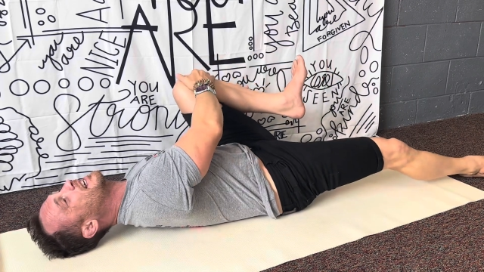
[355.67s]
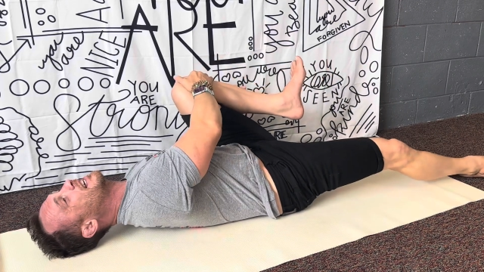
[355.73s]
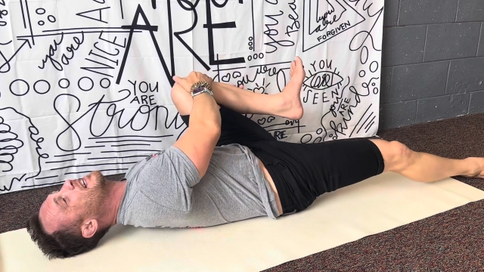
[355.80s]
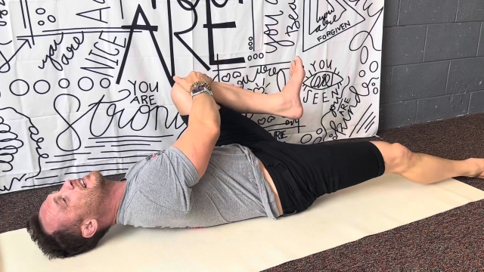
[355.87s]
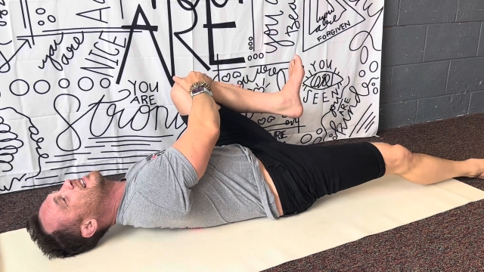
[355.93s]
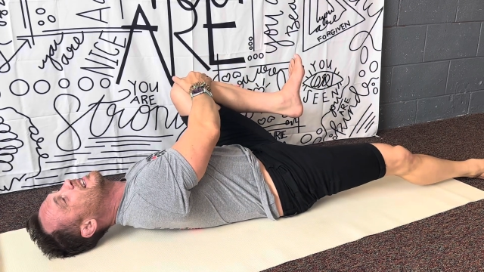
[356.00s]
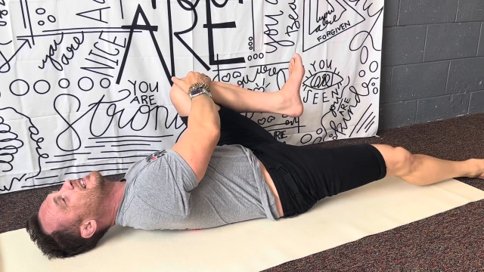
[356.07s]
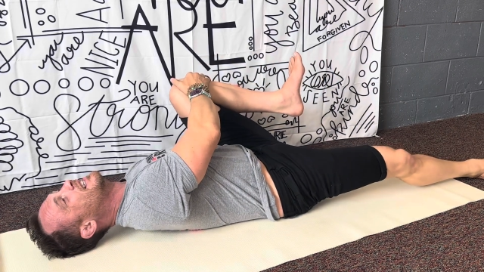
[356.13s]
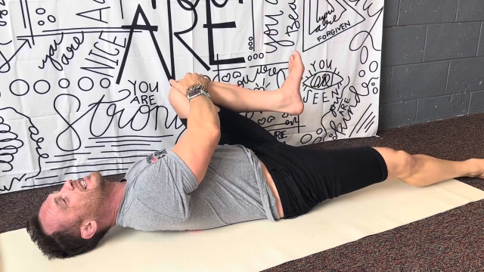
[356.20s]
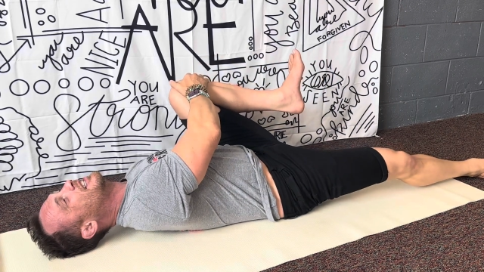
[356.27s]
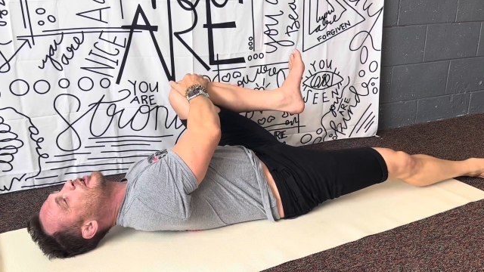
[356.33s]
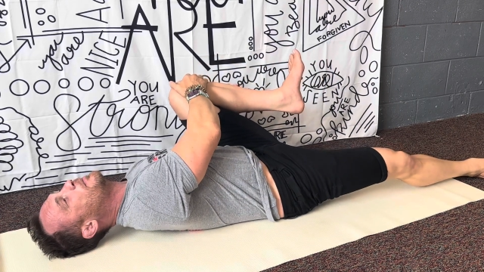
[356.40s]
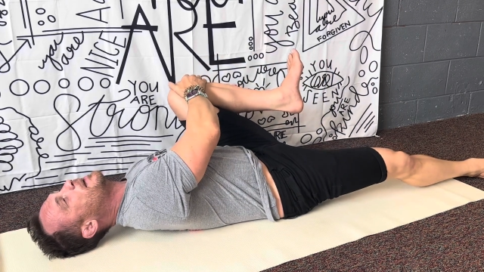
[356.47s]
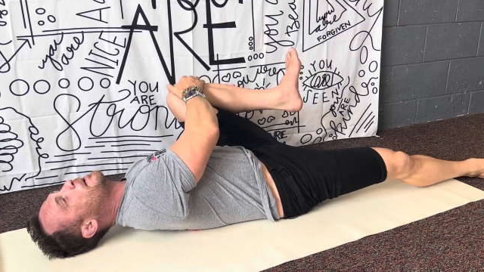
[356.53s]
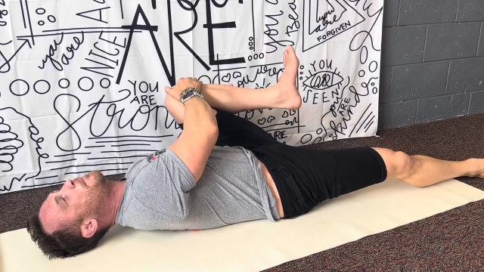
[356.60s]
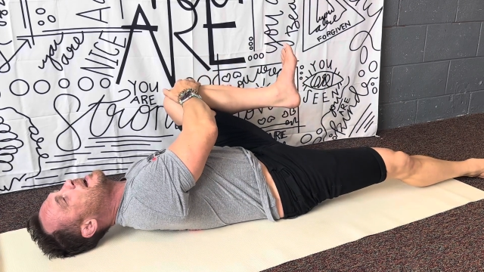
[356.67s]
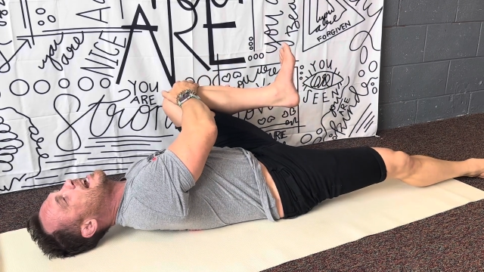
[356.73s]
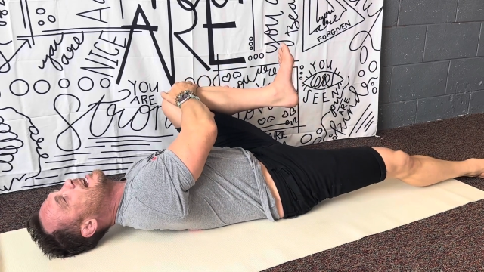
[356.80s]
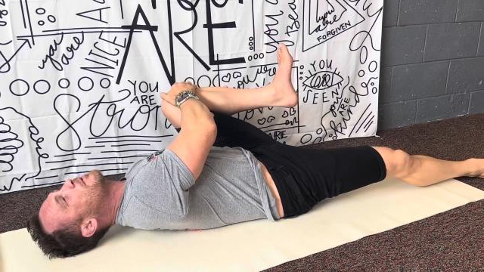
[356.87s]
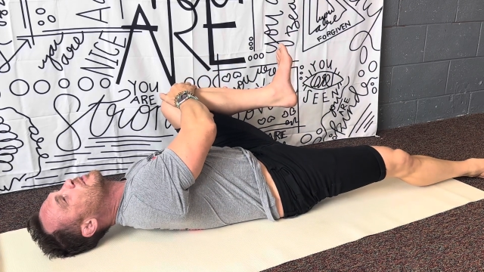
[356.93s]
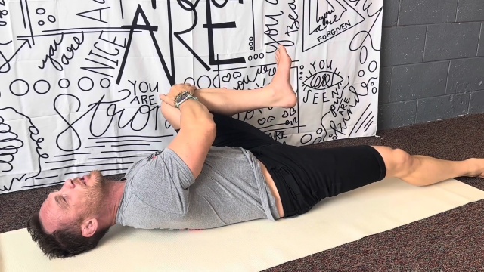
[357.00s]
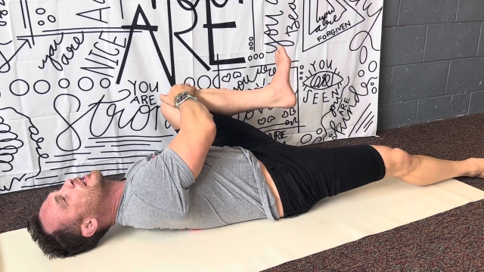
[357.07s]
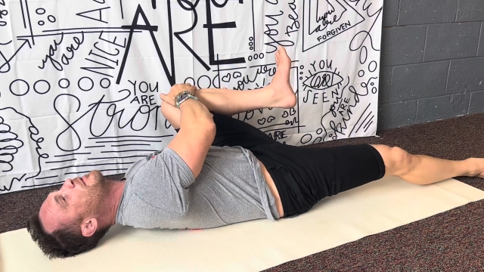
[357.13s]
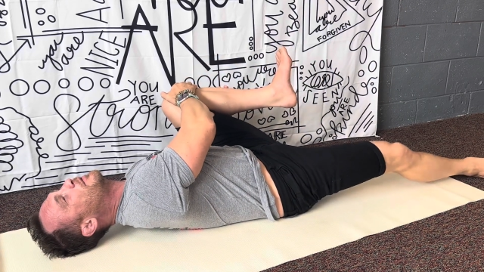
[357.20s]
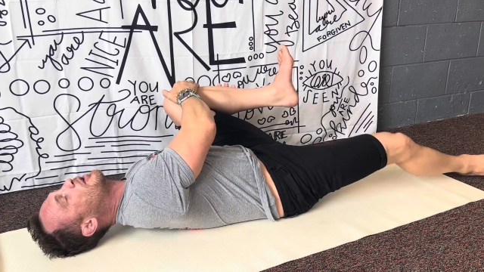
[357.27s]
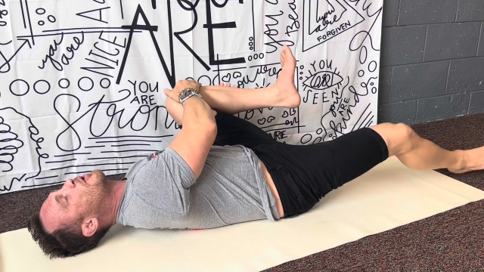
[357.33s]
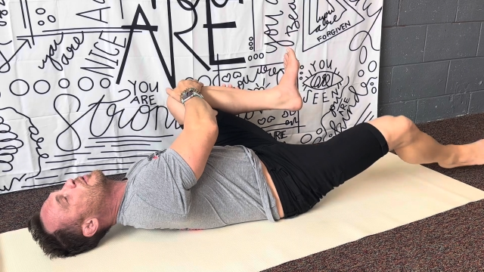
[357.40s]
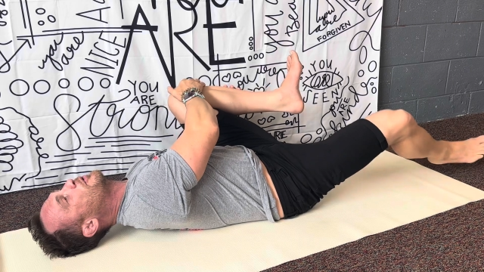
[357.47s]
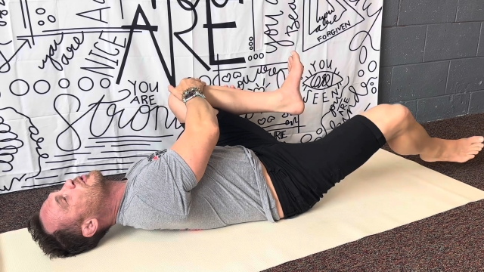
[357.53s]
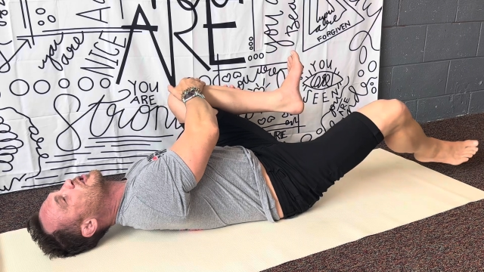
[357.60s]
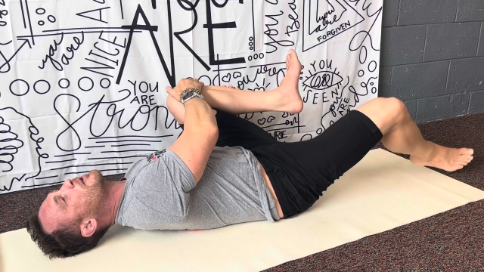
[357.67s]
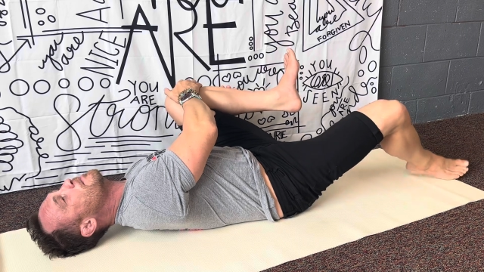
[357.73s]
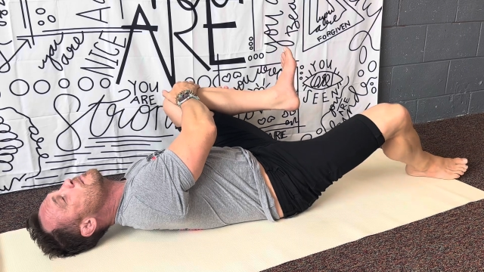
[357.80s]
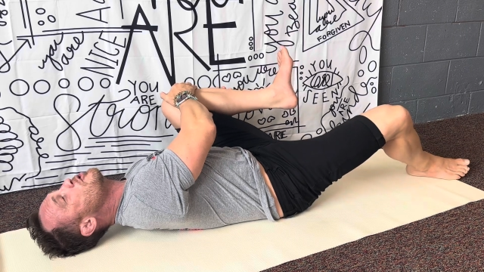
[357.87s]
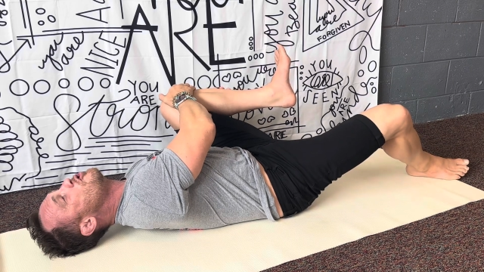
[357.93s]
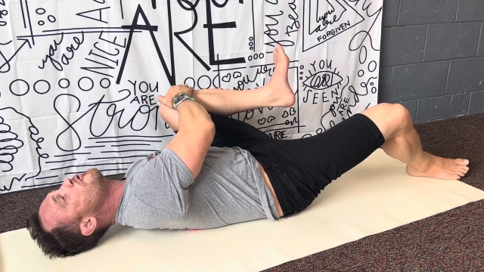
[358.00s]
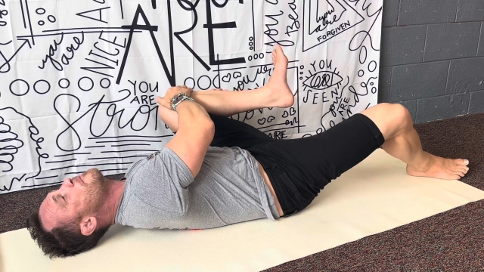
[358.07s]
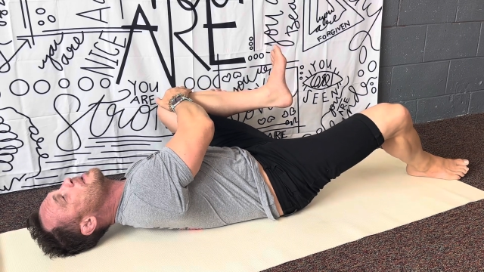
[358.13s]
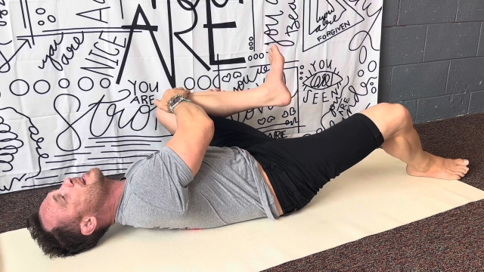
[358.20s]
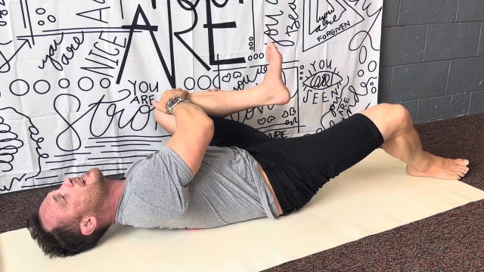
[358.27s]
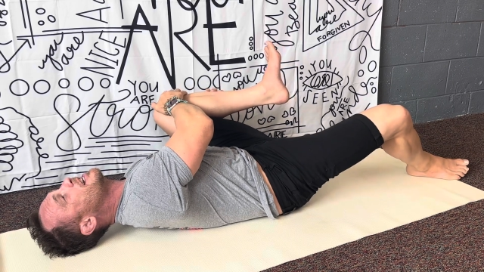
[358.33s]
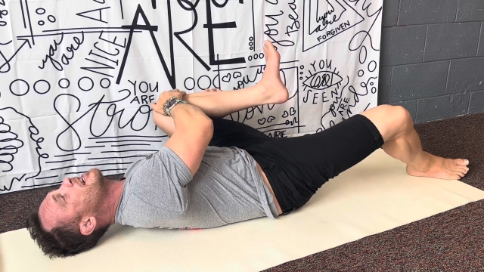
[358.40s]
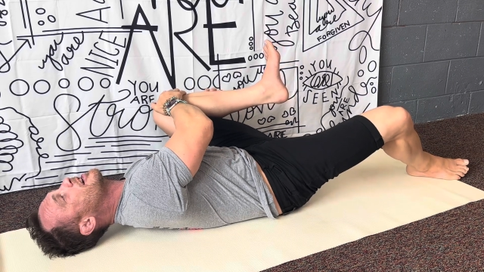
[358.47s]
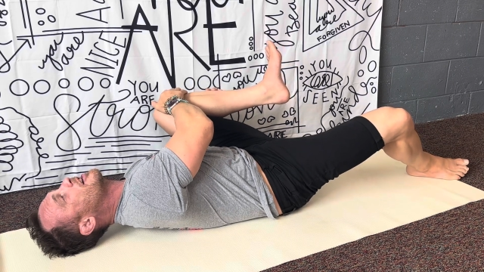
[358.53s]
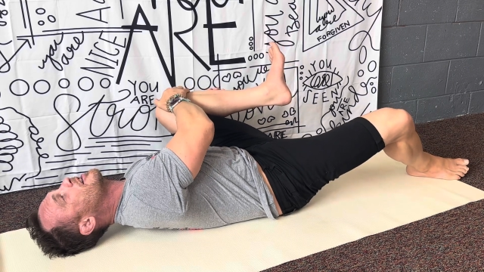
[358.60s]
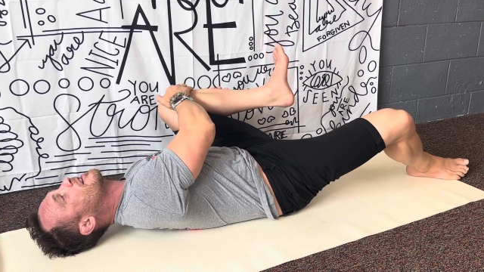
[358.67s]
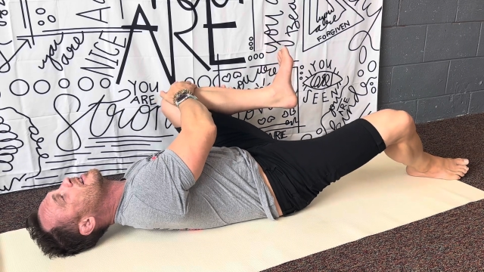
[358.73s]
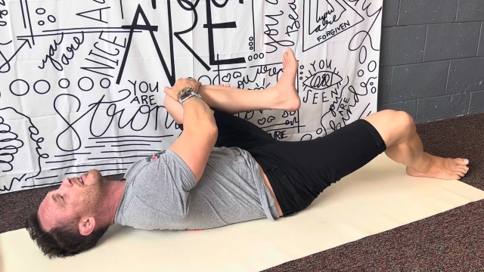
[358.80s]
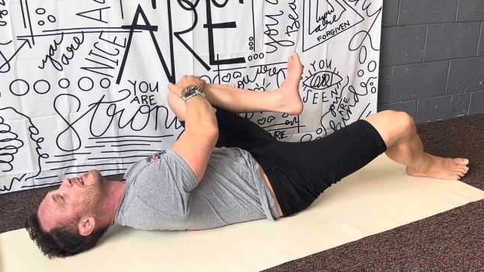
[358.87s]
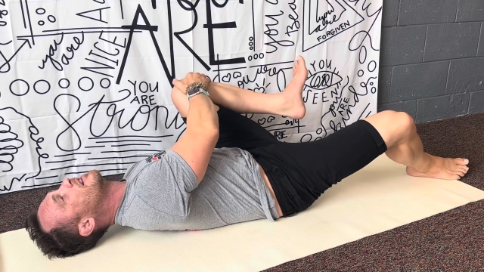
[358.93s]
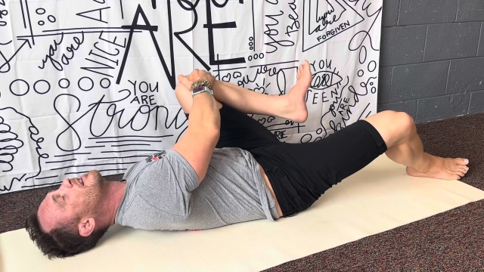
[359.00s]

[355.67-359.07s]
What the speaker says: Nobody's mouth can be seen.